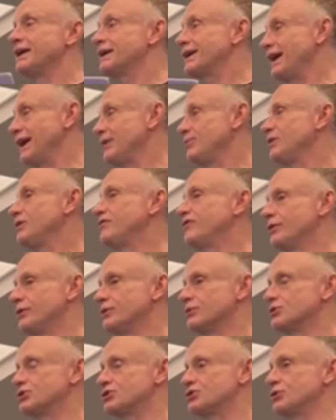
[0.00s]
it can be for
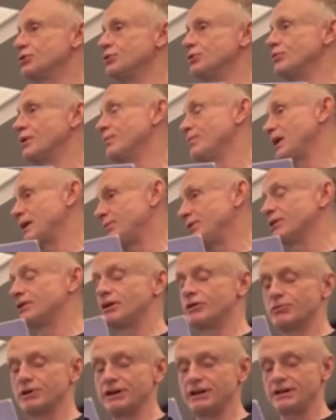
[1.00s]
yours too, and maybe it
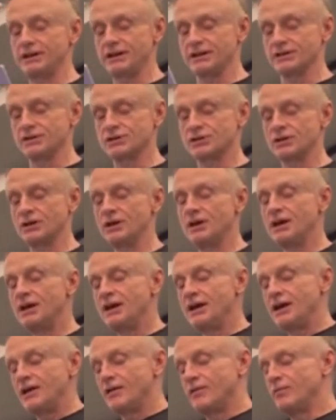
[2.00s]
already is.
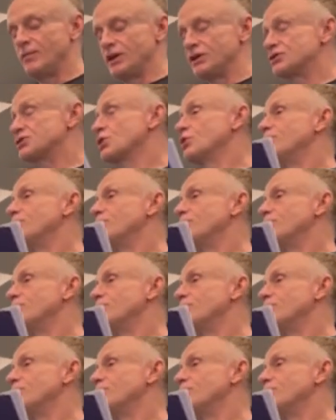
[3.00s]
So